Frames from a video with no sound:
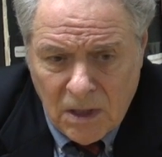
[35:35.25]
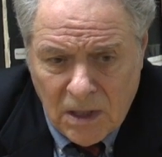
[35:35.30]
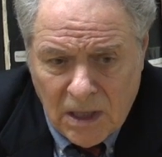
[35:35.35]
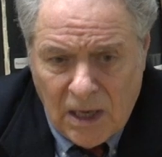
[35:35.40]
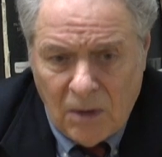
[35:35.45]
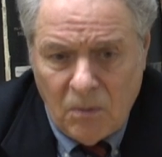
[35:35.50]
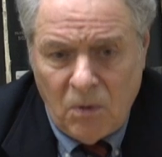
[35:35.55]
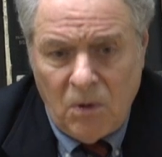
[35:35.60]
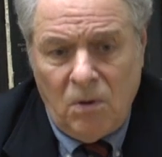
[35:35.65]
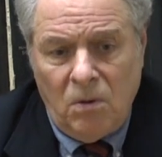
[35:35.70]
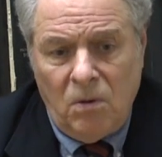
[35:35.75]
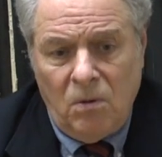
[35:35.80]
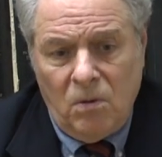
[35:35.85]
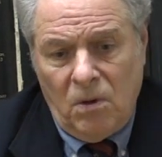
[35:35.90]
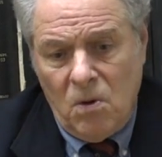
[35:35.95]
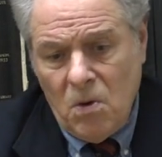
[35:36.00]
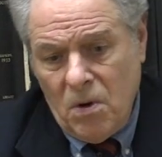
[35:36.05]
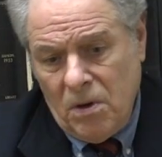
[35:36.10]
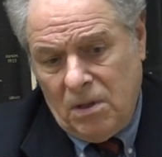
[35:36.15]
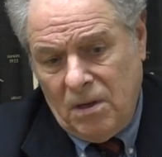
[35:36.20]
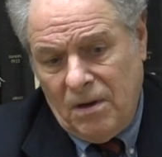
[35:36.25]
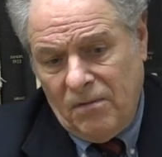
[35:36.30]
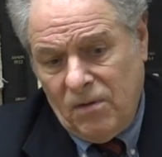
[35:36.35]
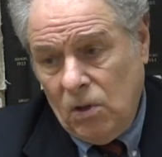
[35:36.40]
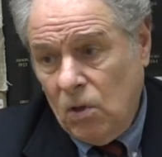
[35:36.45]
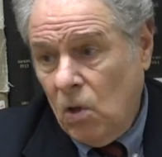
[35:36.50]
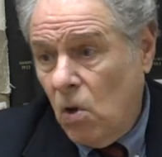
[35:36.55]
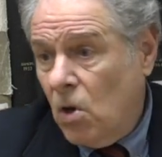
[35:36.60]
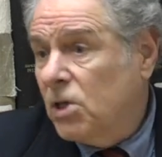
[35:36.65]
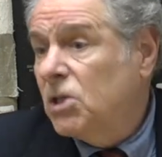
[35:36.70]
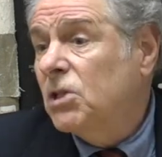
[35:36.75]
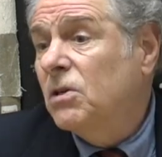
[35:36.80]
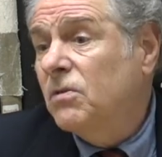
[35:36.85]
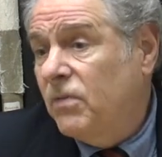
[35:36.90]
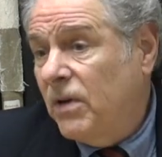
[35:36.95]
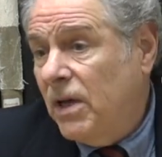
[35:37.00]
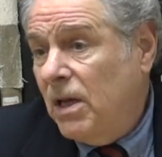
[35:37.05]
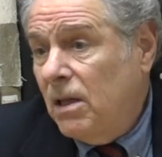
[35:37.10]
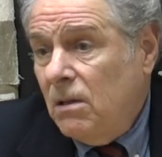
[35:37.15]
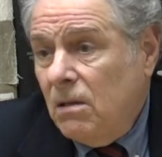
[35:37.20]
And we were going to have a launch
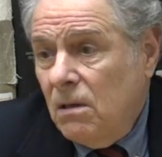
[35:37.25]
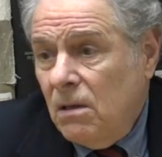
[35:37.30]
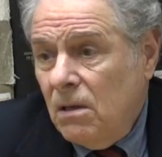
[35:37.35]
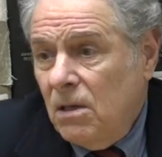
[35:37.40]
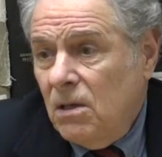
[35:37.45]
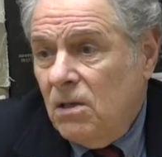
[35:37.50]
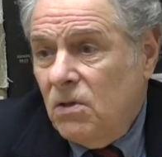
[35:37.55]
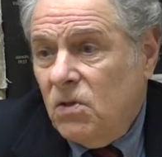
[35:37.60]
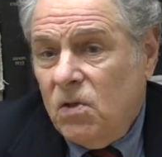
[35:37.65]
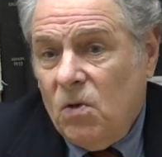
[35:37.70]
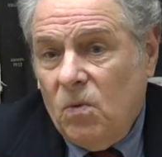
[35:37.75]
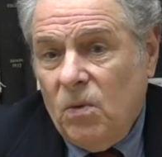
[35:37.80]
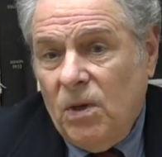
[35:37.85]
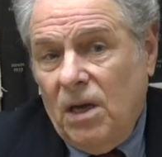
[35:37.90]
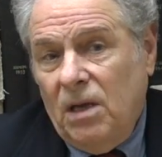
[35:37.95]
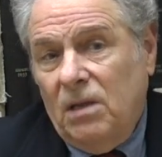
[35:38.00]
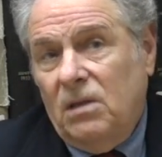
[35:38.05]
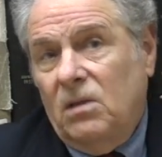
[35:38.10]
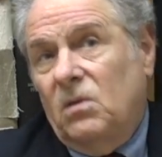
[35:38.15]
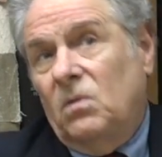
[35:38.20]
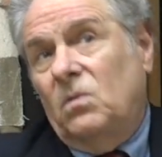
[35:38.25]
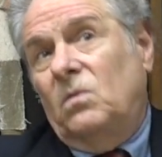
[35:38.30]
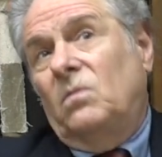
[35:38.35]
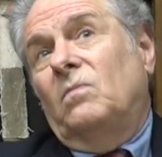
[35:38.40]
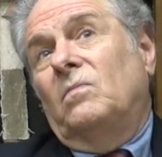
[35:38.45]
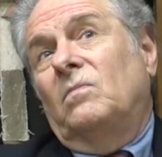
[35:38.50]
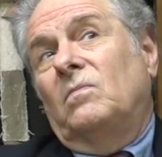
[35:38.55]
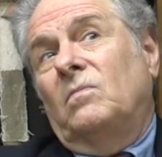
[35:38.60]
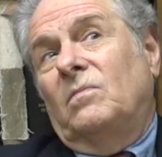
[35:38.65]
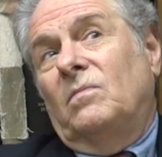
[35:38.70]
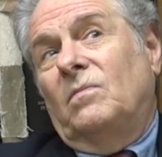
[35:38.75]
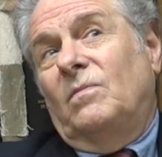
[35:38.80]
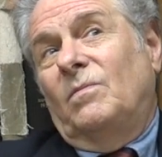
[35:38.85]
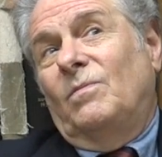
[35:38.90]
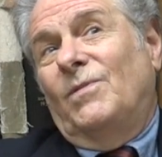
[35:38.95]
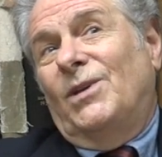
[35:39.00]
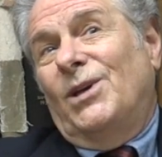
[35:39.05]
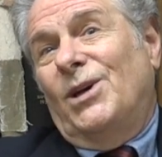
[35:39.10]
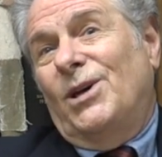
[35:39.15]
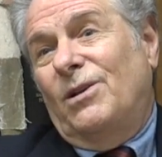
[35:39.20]
event, so we had to
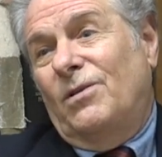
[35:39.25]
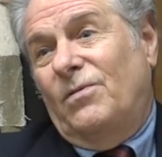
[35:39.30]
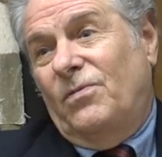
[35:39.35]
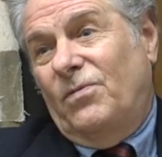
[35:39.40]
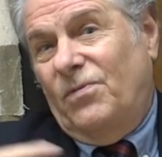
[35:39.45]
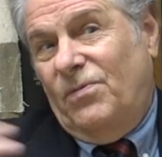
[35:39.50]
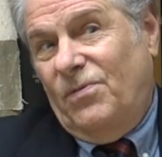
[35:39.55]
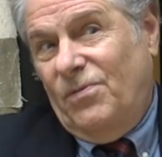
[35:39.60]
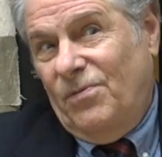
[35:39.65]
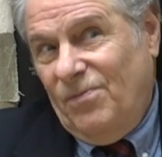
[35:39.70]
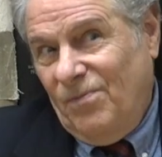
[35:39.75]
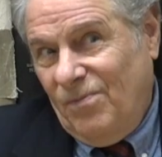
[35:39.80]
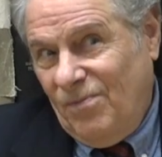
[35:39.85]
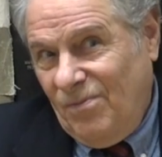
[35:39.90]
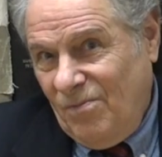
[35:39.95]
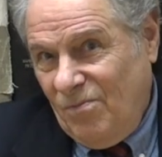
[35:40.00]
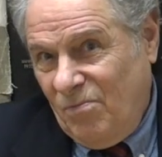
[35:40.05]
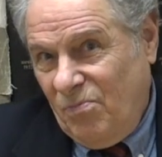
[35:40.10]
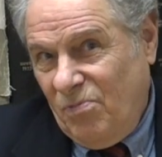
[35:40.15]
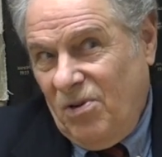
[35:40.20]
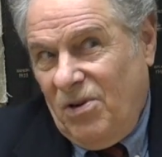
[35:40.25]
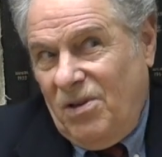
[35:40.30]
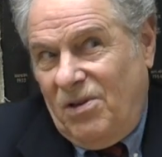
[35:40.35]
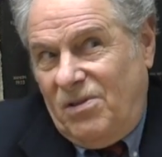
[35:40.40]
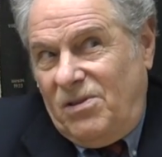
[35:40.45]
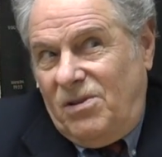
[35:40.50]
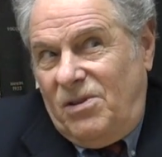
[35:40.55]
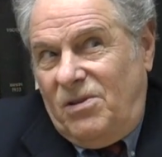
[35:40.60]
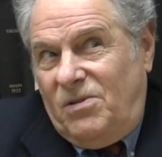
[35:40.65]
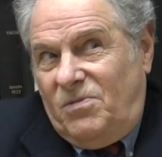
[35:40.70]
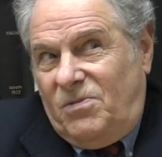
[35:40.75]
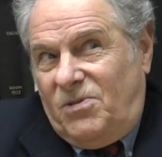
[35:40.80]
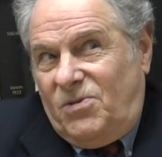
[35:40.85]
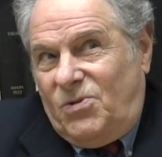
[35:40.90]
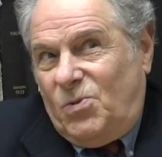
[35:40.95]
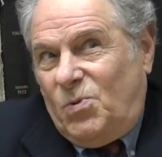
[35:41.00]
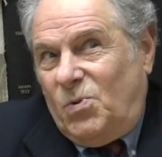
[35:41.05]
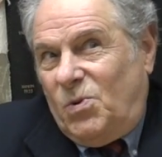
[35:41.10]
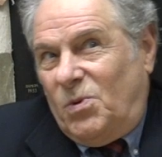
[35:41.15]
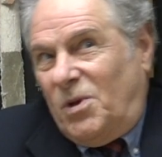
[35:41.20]
kind of bring the
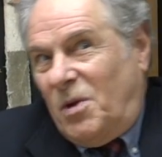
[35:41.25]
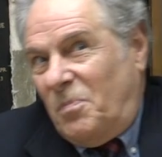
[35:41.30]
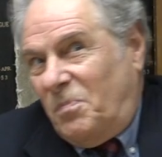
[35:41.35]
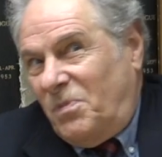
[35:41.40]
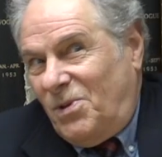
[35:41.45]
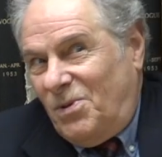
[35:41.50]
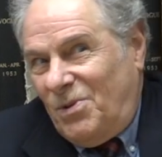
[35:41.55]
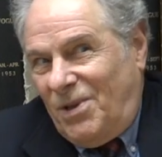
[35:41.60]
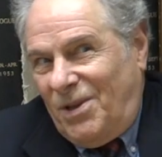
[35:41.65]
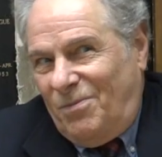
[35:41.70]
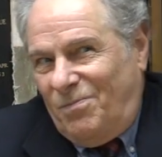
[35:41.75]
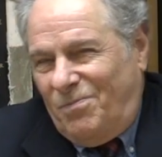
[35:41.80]
school up to